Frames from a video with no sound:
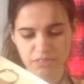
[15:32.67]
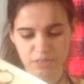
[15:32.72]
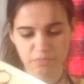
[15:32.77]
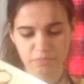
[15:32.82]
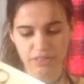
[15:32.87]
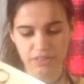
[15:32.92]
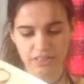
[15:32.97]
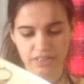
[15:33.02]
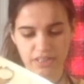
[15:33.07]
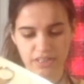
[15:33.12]

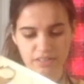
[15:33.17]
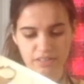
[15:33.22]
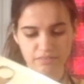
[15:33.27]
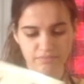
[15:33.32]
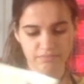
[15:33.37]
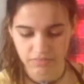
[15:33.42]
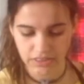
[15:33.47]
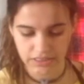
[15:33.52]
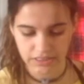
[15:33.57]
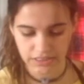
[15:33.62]

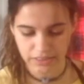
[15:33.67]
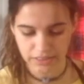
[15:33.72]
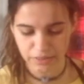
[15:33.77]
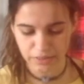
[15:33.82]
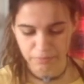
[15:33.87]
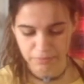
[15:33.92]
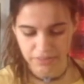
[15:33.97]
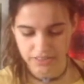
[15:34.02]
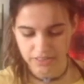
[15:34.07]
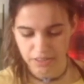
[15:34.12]
Splenda. Let's
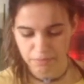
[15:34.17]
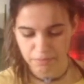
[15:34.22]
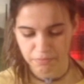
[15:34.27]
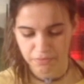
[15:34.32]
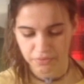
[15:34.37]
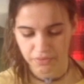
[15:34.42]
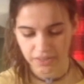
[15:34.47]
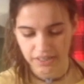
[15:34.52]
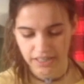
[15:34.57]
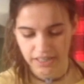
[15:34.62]
get that mixed
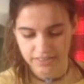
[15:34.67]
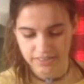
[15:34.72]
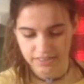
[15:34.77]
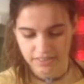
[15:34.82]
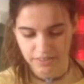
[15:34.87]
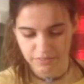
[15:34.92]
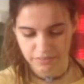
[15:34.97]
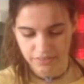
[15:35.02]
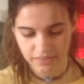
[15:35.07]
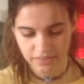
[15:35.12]
up before I
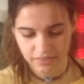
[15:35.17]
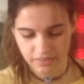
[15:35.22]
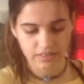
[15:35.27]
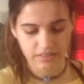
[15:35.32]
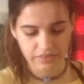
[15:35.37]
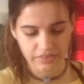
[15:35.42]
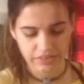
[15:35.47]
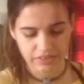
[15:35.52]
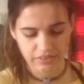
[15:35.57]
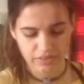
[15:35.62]
add stuff in.
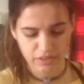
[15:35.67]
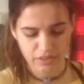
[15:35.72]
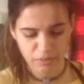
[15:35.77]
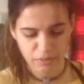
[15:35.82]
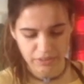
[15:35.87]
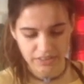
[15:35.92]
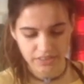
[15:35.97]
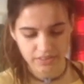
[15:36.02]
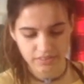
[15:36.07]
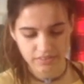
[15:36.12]
There we go.
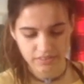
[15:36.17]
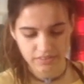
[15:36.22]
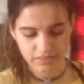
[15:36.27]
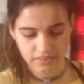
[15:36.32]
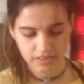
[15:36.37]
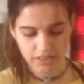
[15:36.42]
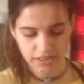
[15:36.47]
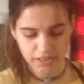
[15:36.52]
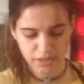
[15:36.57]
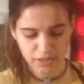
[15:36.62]
Come on.
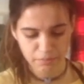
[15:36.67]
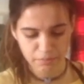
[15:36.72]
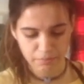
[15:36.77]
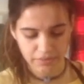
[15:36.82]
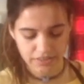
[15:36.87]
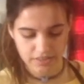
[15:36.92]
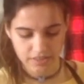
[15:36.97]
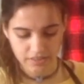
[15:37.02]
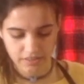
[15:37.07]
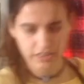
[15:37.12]

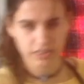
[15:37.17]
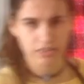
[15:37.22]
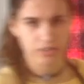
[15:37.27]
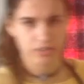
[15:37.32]
Keep mixing.